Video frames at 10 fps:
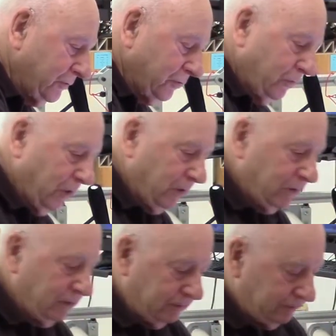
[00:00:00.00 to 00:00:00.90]

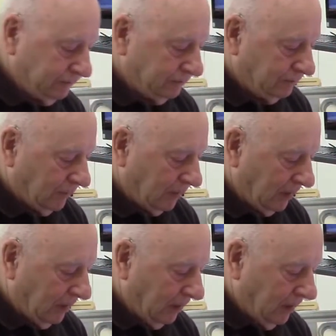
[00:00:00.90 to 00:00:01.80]
screw
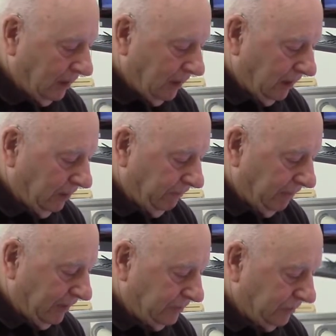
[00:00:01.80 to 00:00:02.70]

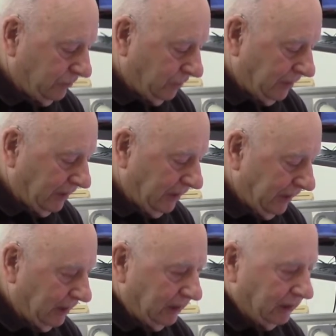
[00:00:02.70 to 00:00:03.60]
interfaces with the
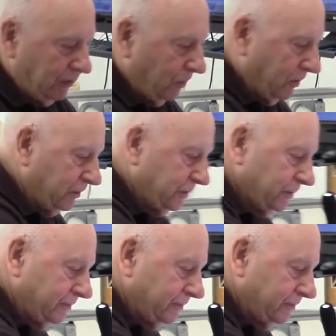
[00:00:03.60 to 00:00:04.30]
needle, of course,